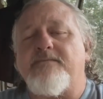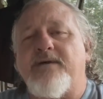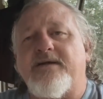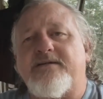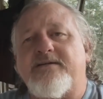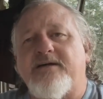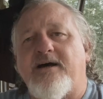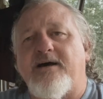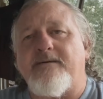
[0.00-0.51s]

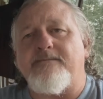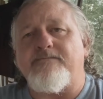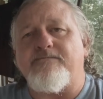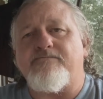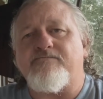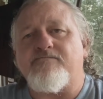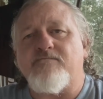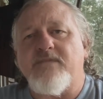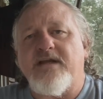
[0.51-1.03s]
But,
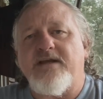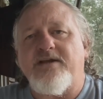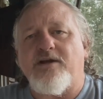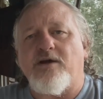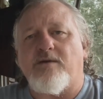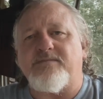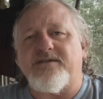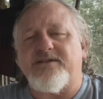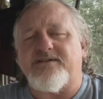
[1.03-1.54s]
you
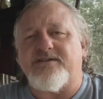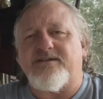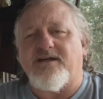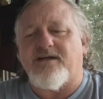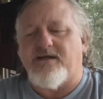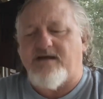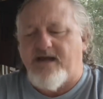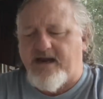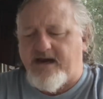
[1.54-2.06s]
know, I'm just
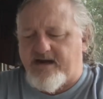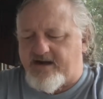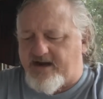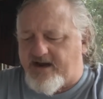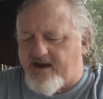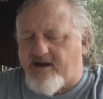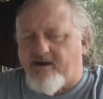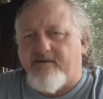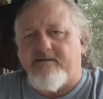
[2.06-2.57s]
hanging
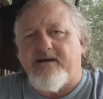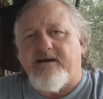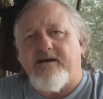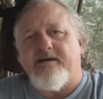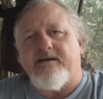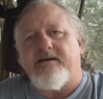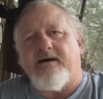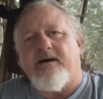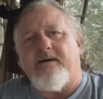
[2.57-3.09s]
out
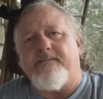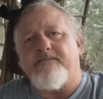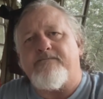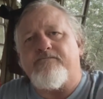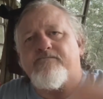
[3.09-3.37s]
and